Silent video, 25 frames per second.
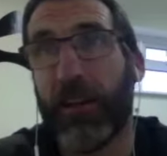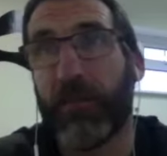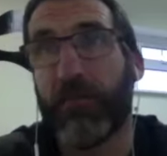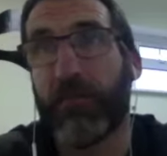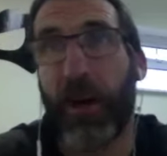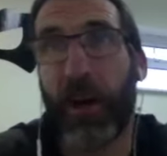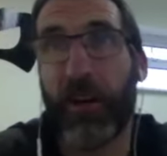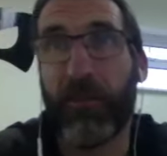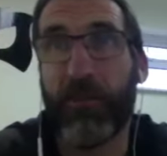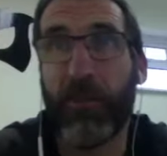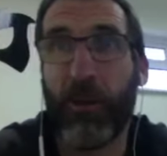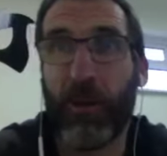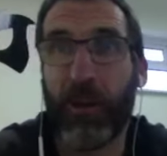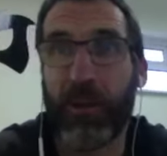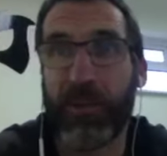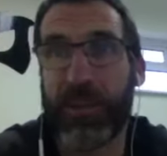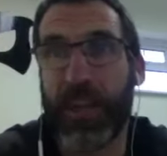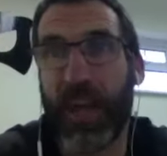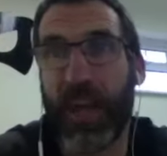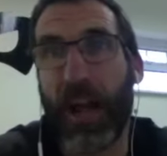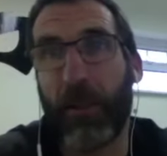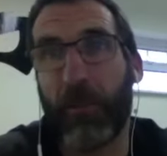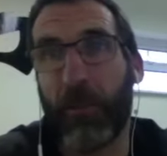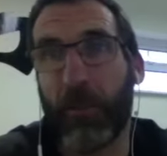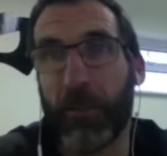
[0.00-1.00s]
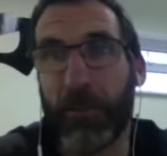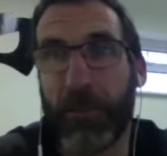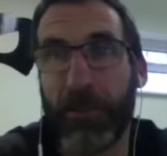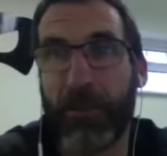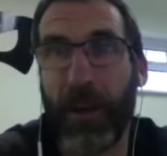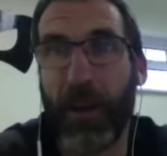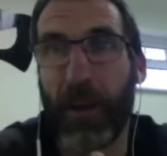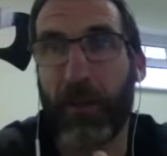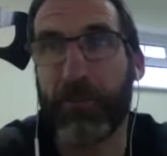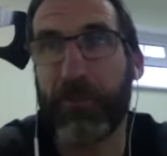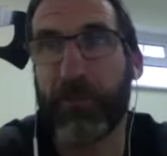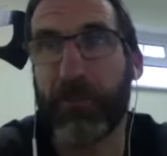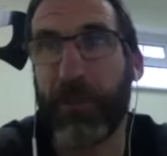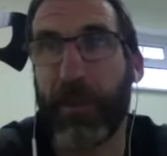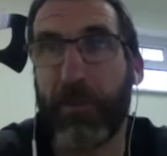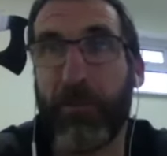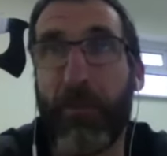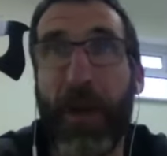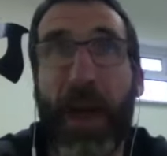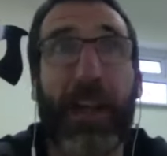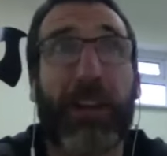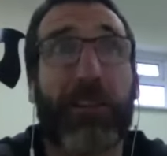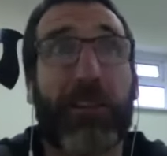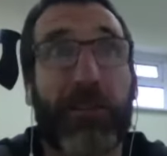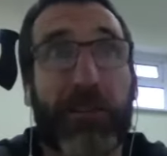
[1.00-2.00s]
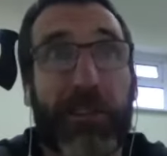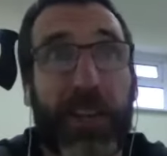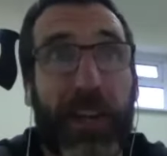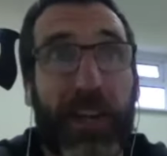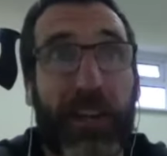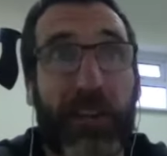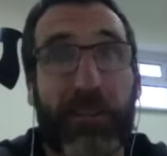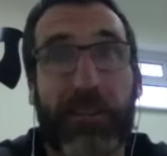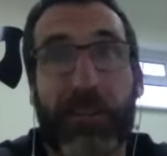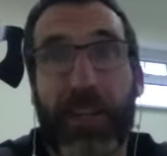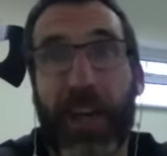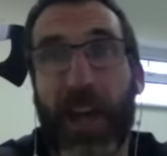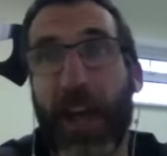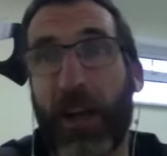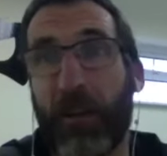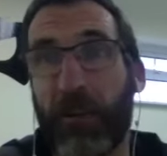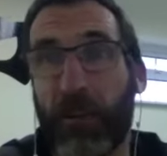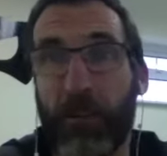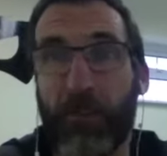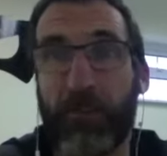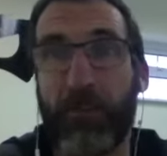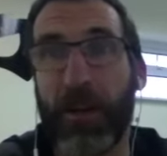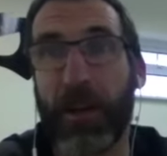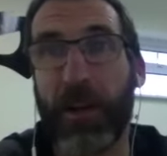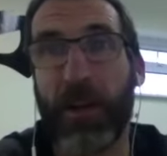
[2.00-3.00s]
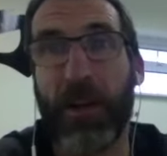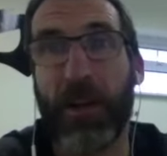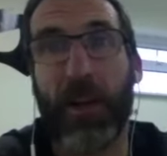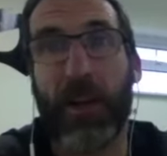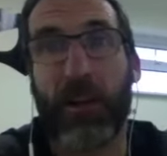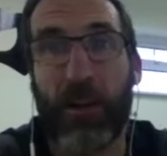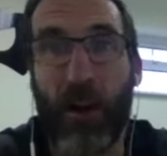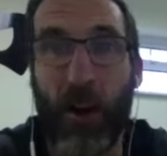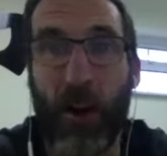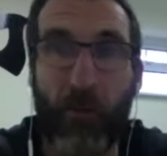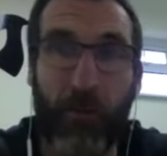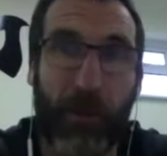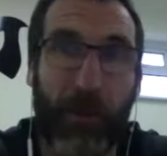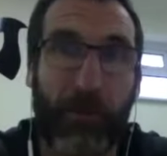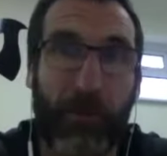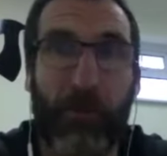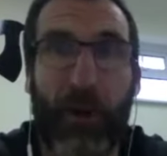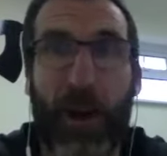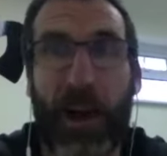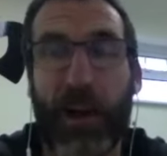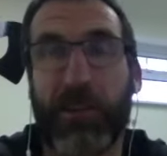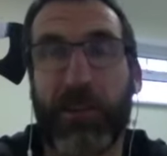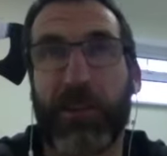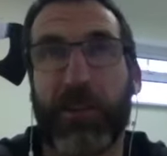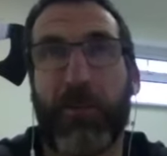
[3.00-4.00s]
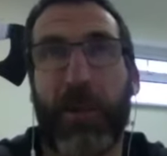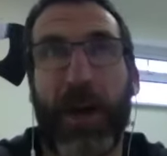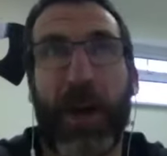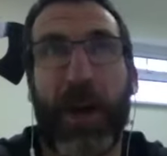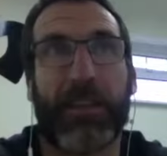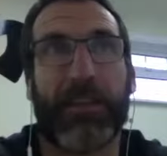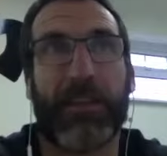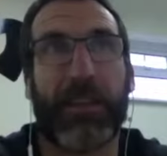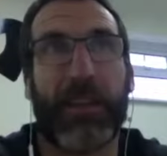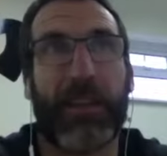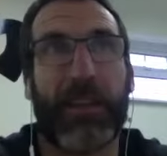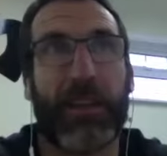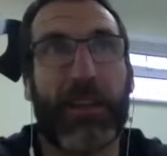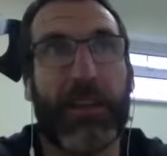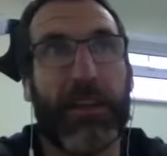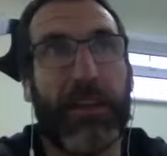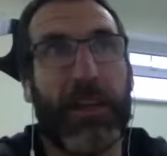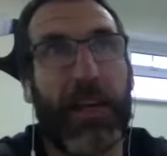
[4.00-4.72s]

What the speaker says: My role is to help them develop the mental skills to help them cope with pressure better,